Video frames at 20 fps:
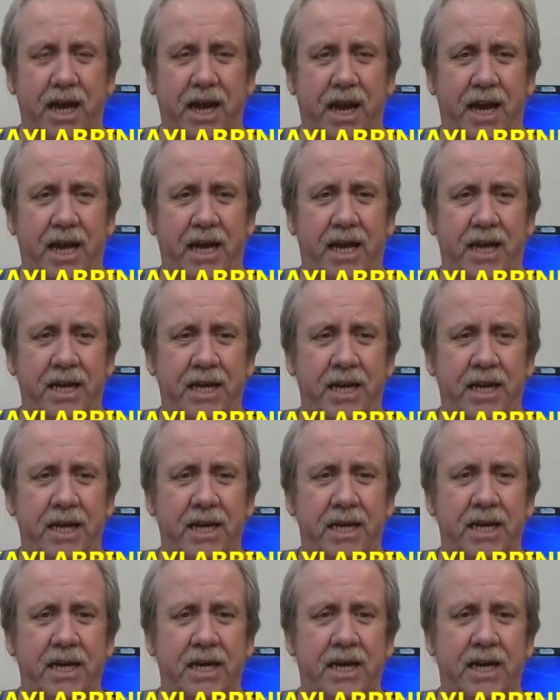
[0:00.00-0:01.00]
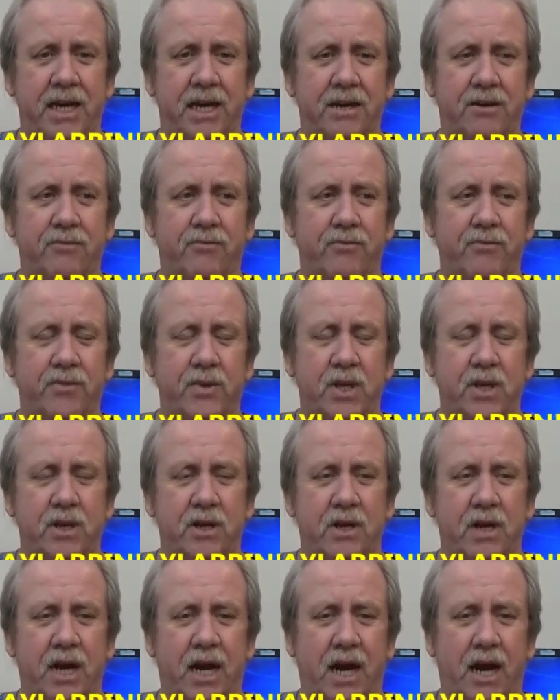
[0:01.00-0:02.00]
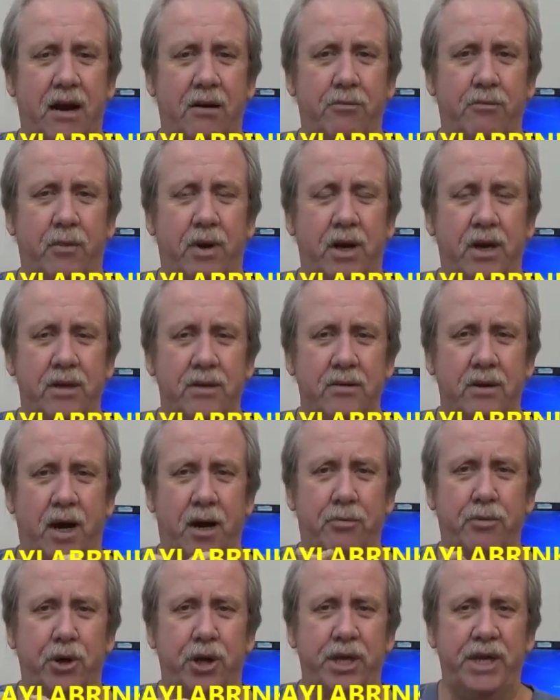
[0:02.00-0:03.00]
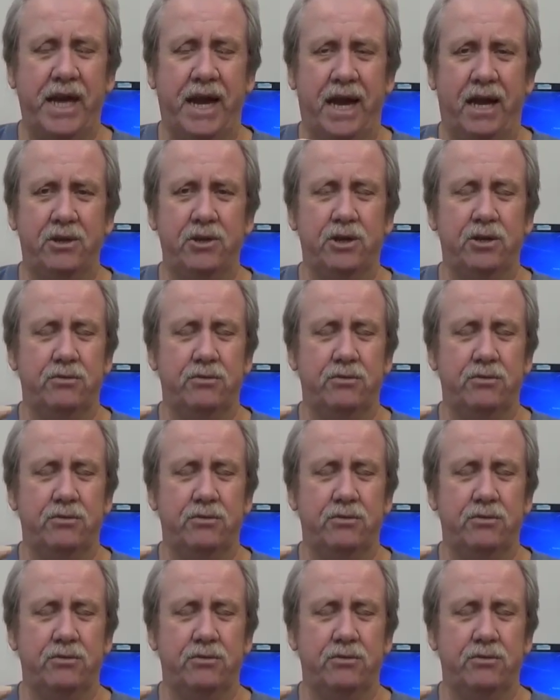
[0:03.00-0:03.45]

And uh, I'll, I'll, put it down.